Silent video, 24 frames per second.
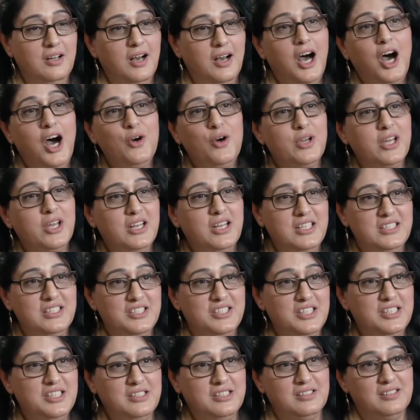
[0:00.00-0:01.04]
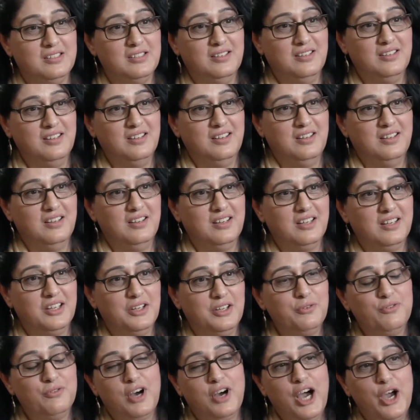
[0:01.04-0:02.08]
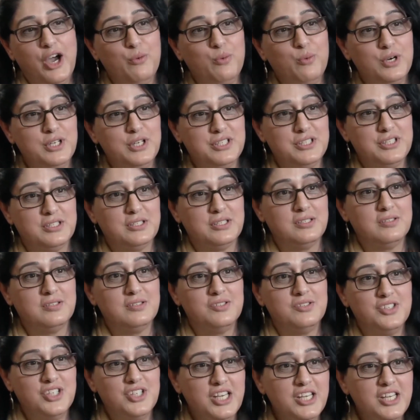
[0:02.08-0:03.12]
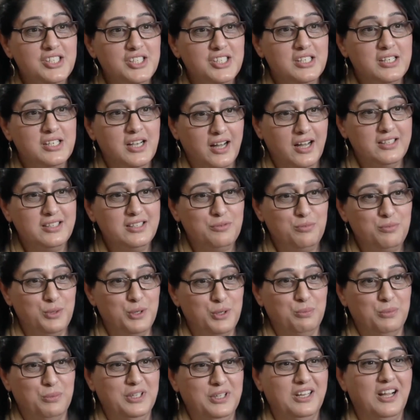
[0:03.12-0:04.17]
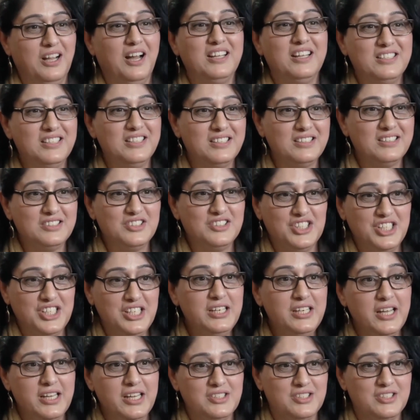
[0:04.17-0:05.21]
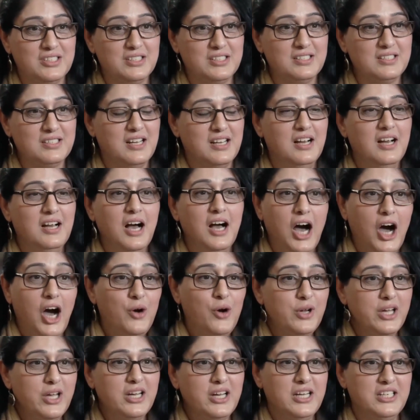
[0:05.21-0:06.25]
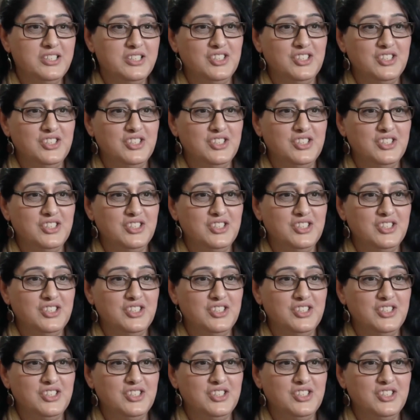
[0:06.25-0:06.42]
How can I cheat if I was teaching other people, other teenagers, how can I